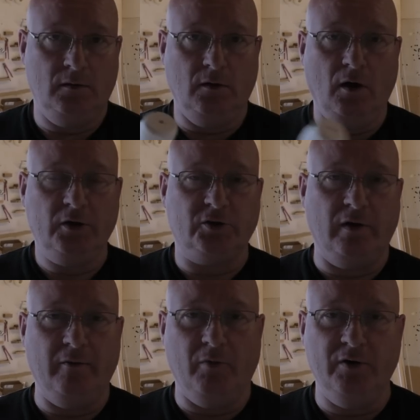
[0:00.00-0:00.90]
The launcher
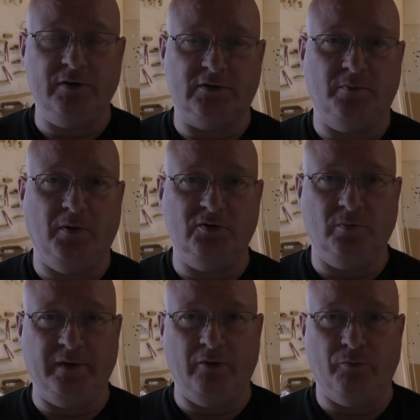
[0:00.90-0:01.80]
I want is supposed to
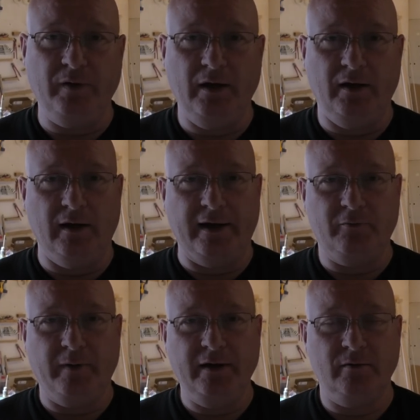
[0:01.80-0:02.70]
be really
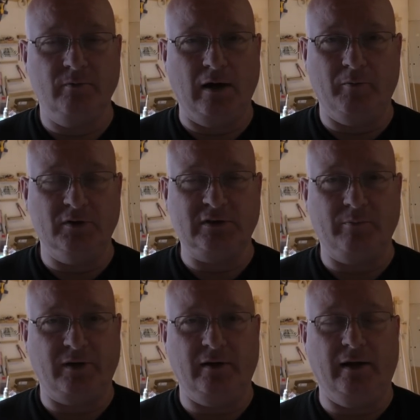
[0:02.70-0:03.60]
lightweight. I want
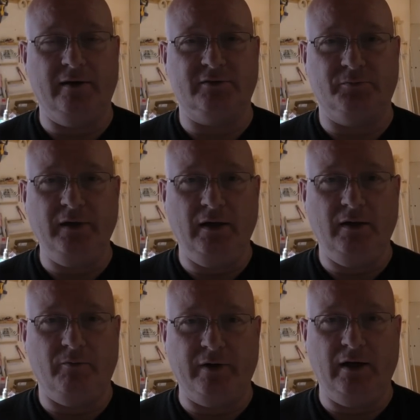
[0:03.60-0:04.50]
something that is
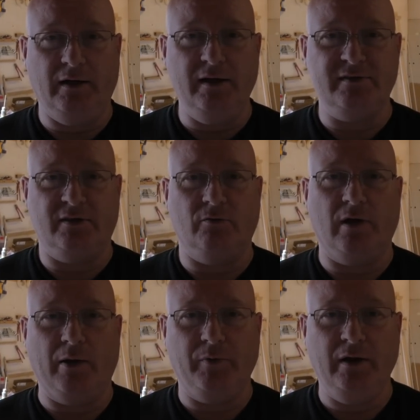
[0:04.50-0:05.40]
really, really easy to
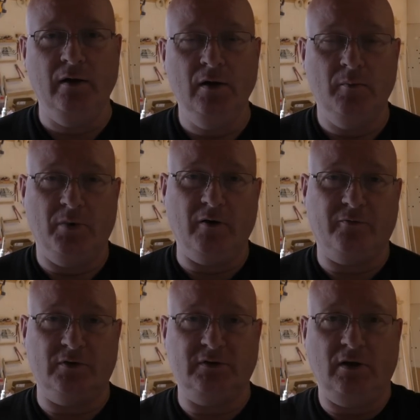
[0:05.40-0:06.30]
carry. But of
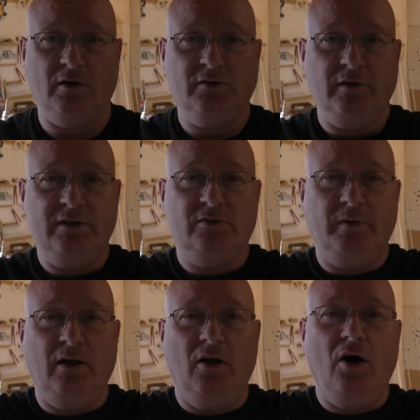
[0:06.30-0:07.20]
course it also needs to
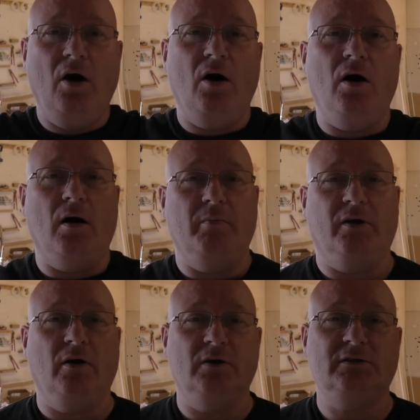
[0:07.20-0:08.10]
be long,
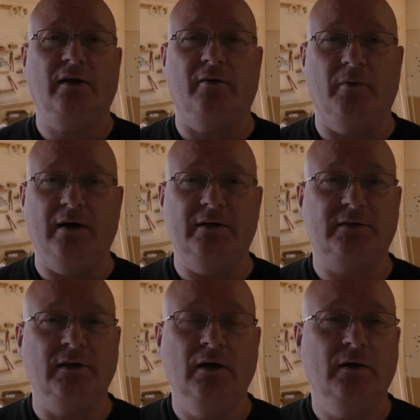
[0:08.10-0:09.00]
because
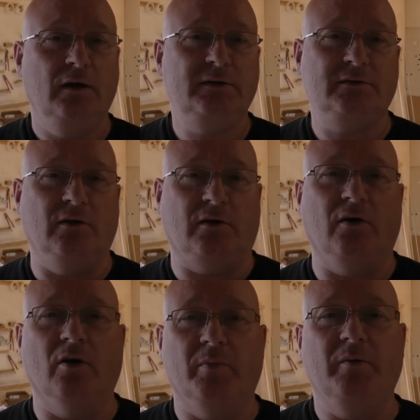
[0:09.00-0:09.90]
otherwise it's not
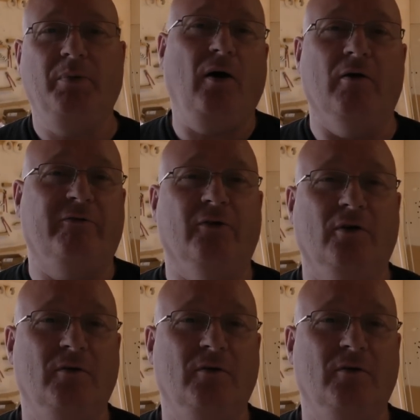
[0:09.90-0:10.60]
gonna be powerful.